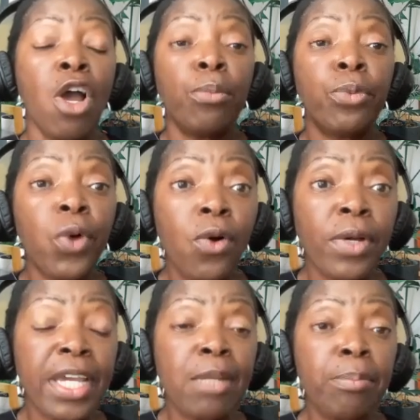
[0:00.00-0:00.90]

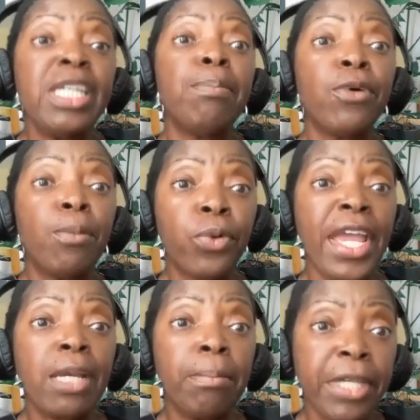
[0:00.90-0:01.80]
Broken people
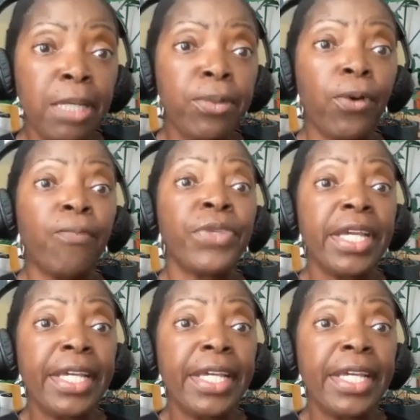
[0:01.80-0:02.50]
break people.